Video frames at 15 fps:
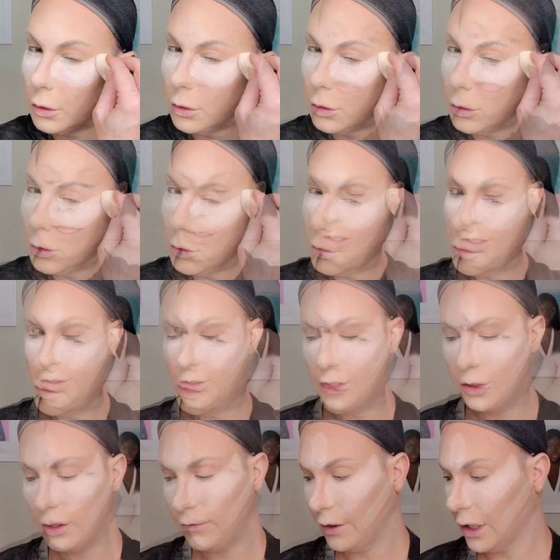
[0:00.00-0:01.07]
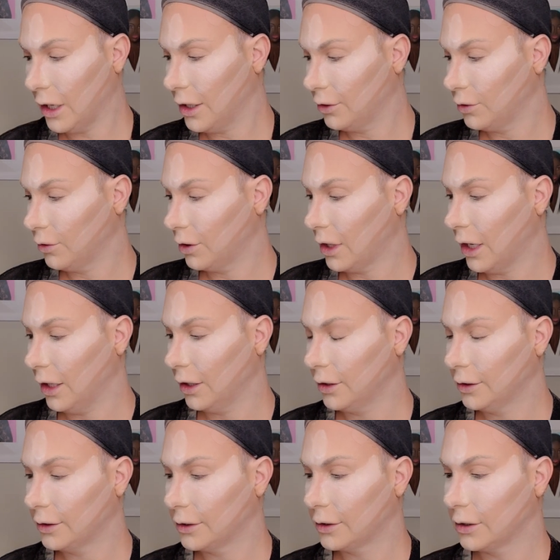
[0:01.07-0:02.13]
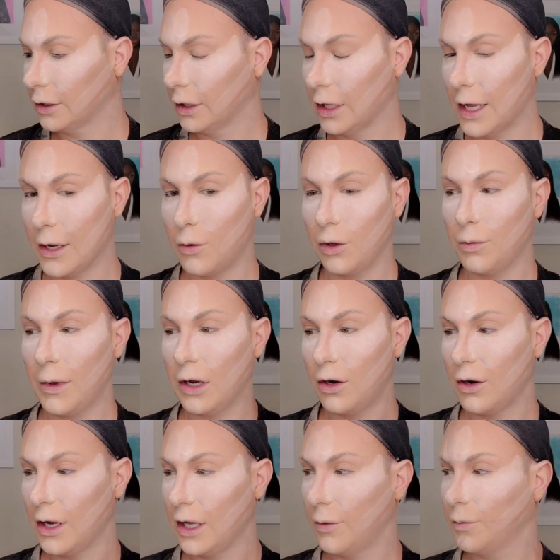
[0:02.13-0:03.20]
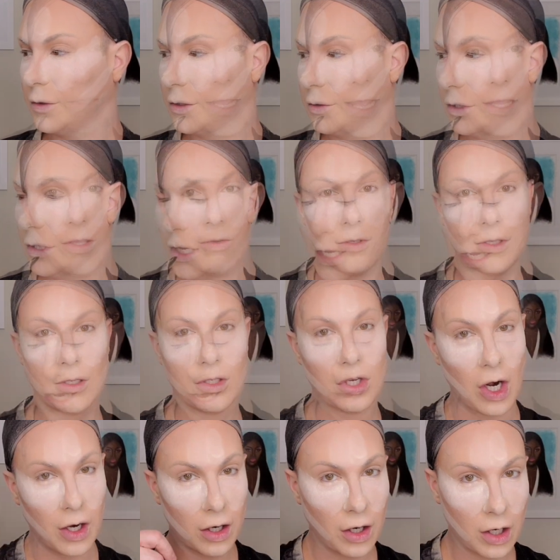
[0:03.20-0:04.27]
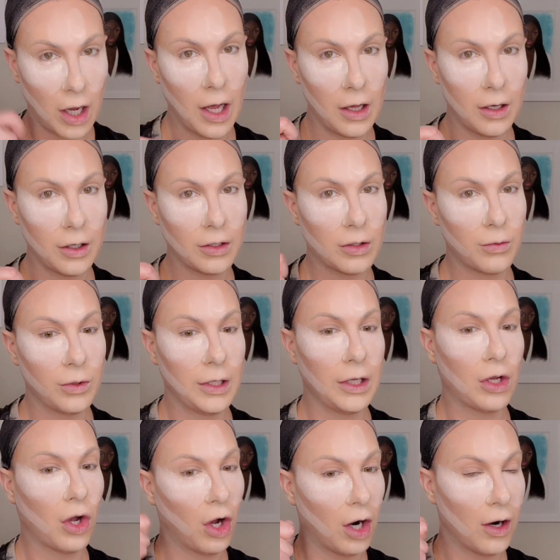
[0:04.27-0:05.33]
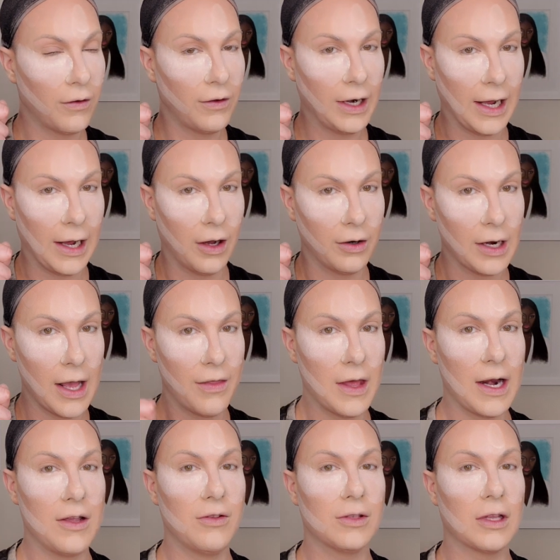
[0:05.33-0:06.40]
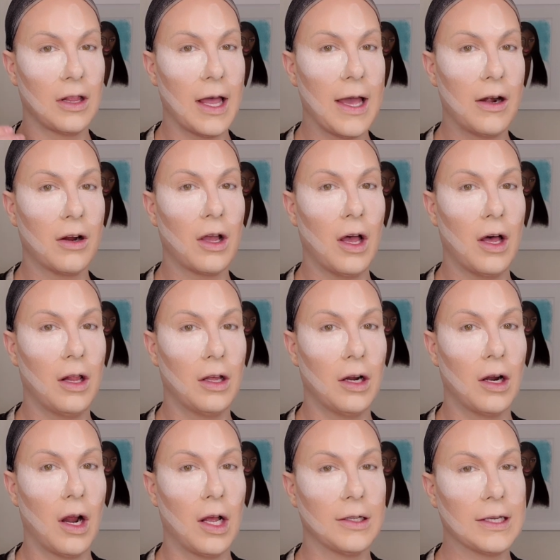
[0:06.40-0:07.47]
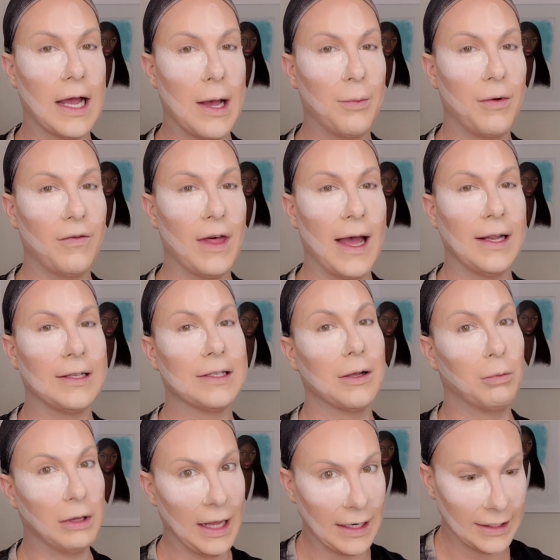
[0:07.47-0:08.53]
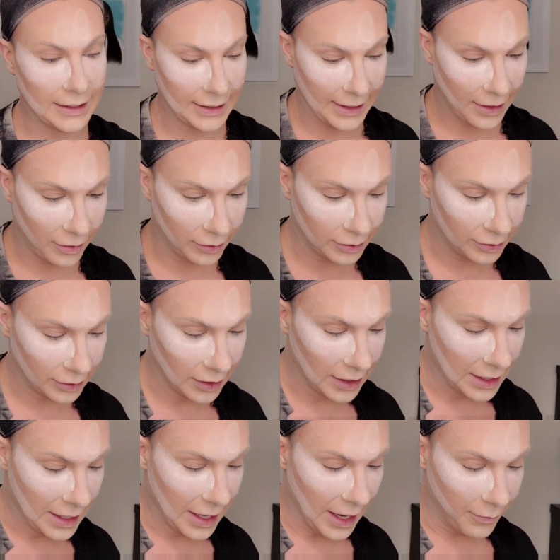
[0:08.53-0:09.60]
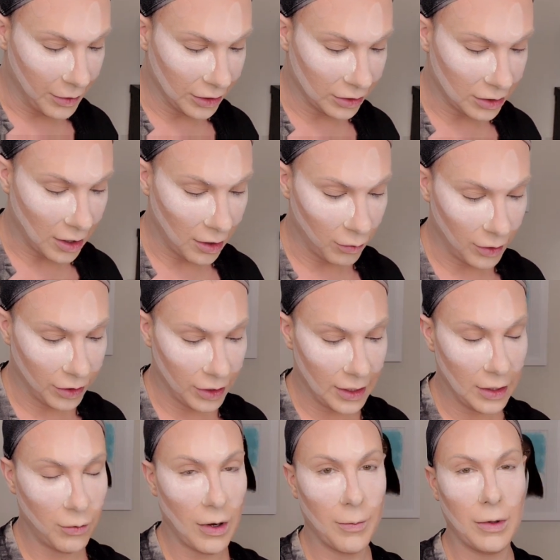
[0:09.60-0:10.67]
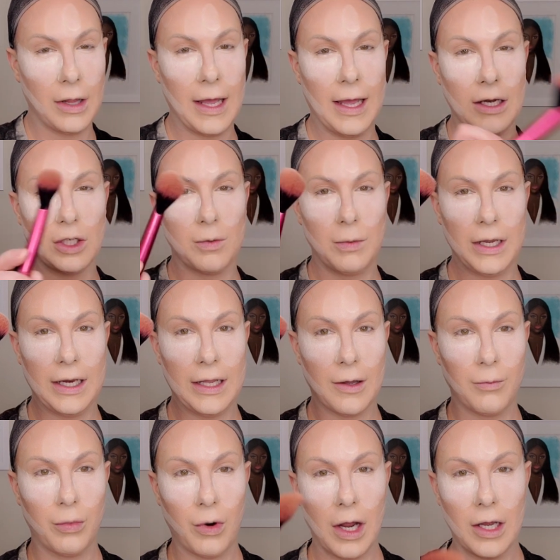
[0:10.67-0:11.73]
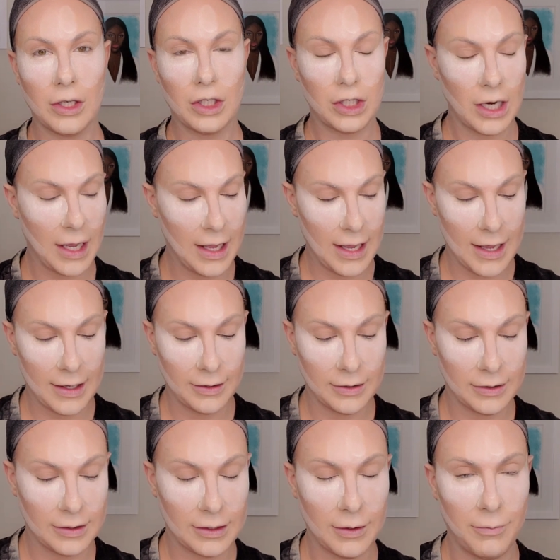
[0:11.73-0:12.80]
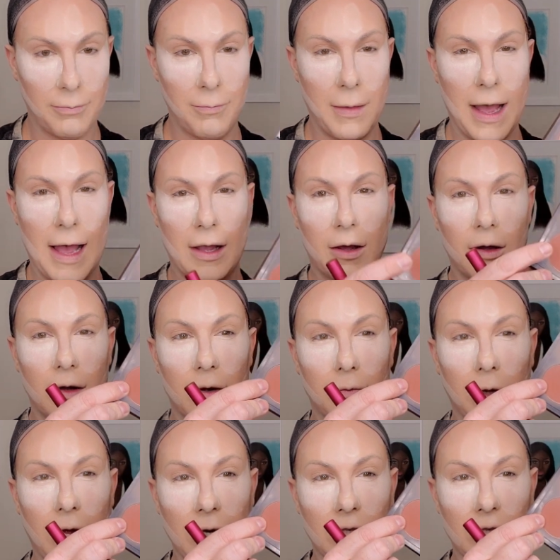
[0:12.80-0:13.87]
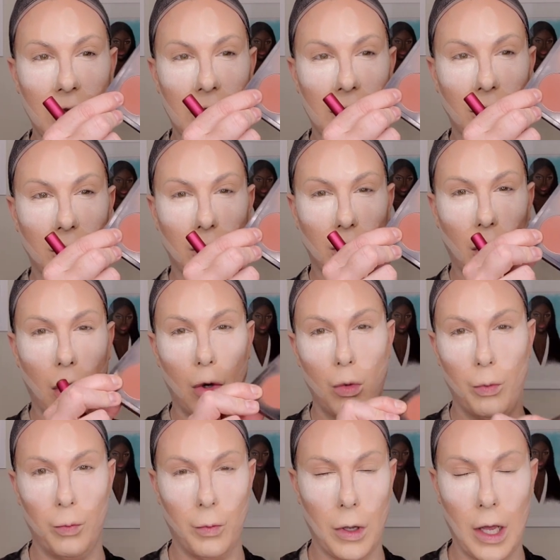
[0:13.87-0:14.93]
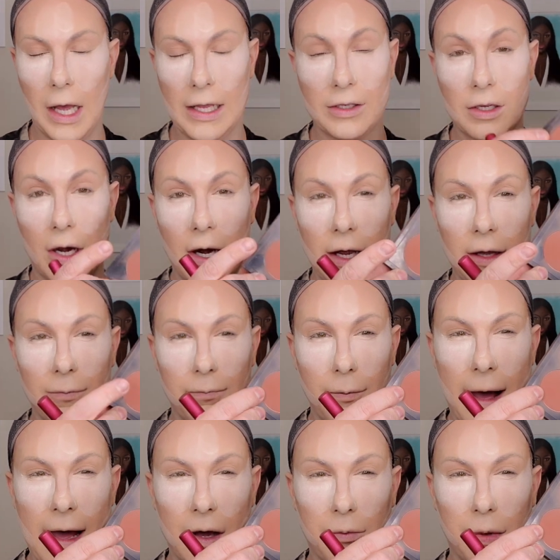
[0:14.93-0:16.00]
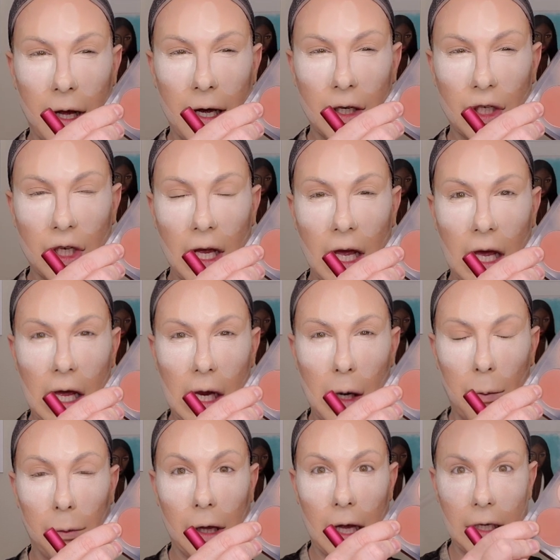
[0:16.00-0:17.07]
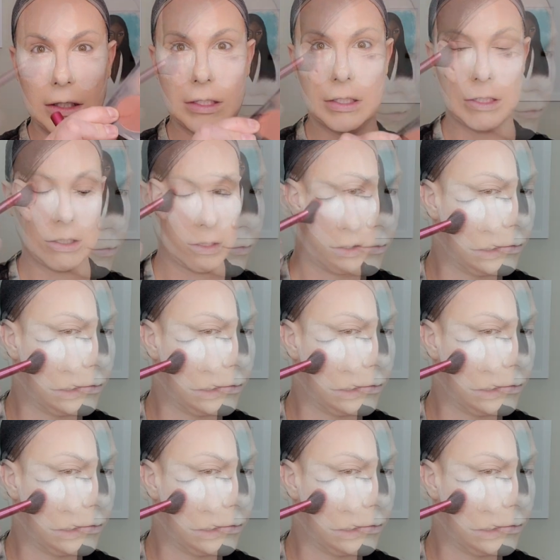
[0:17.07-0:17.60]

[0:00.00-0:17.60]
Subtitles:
I like to use two different contour colors, like with my creams. I use the darker color to really carve it out, and then I use the lighter color on top of that to blend it out. I'm going to start with the Rebel Edge medium brush and MAC blush in Taupe. MAC blush in Blunt.